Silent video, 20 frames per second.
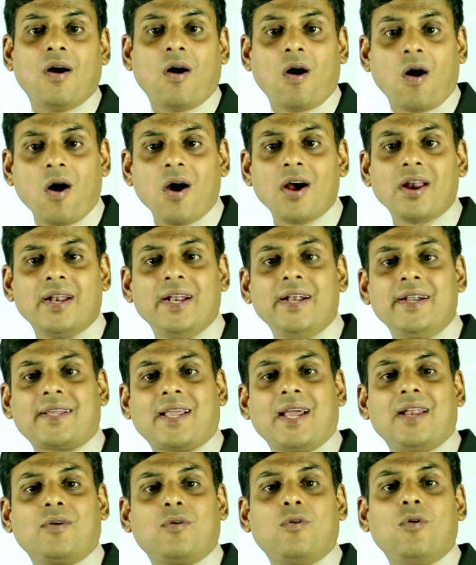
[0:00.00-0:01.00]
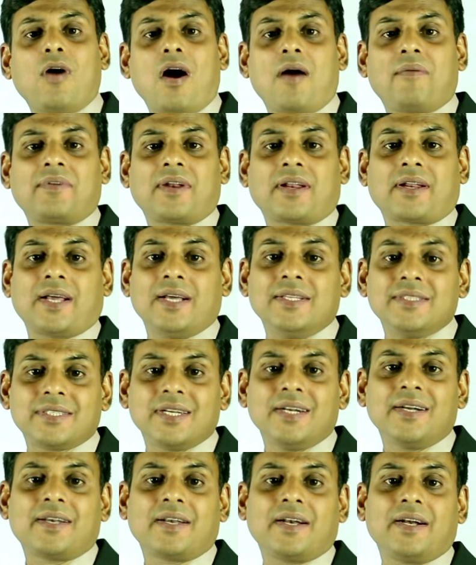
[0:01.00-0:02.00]
Or it can go after
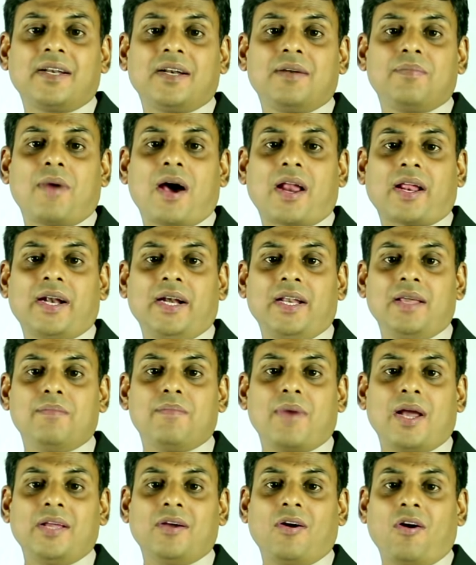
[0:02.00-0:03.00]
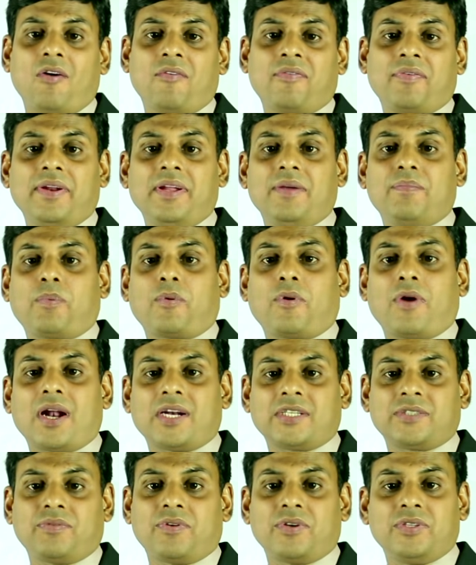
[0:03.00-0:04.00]
concentrated marketing by offering
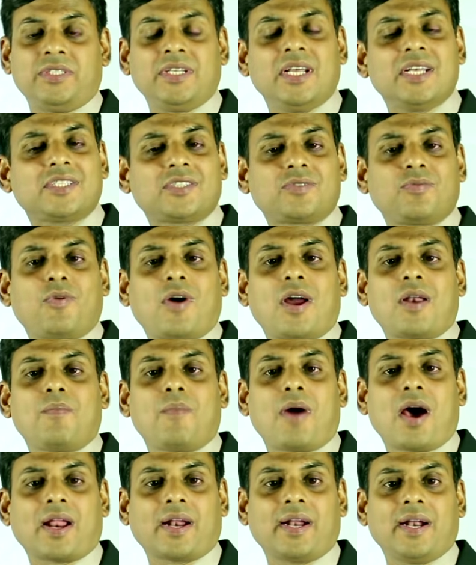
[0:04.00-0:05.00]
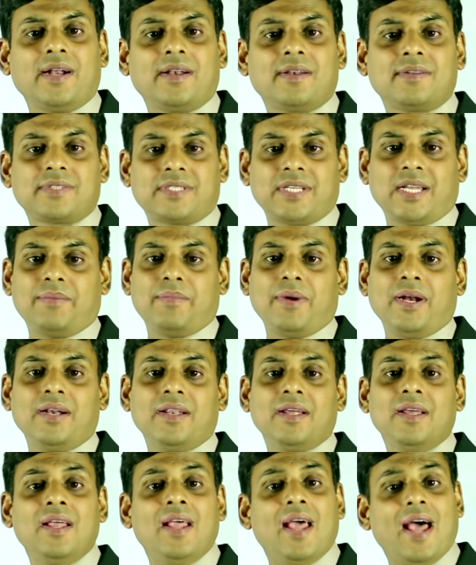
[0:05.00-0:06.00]
products for just one market
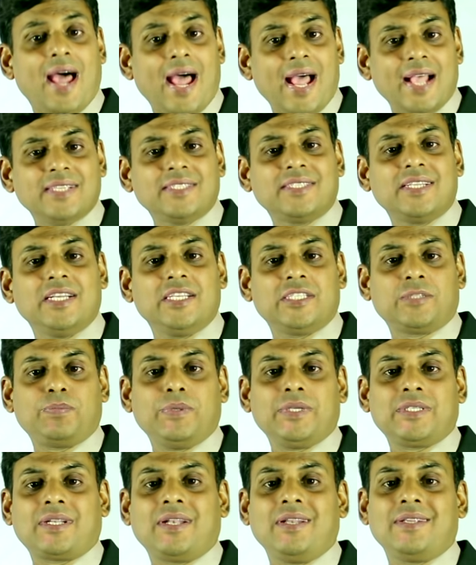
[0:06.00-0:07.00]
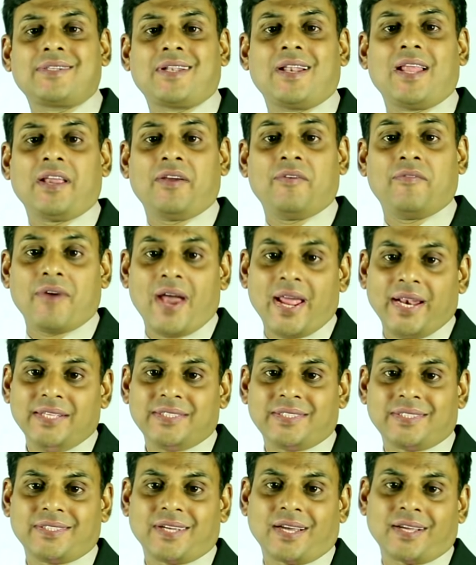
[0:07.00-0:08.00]
segment, as the specialist like
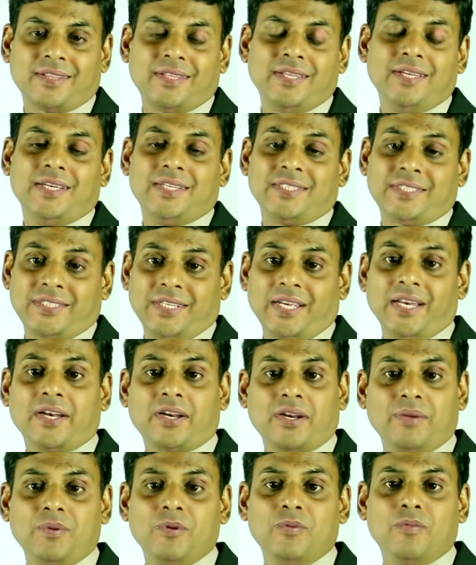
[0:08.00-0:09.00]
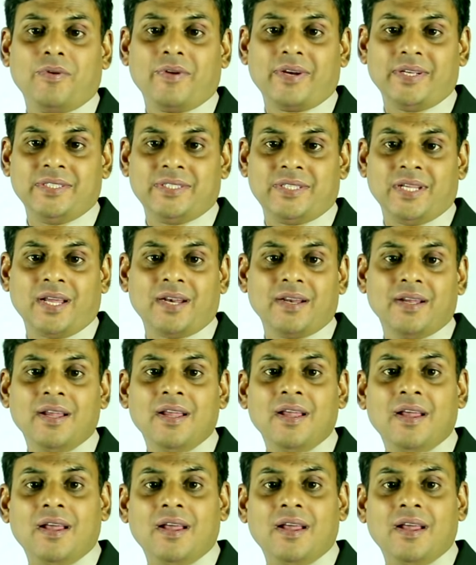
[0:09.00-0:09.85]
Vanish Shakti Stain Remover is there,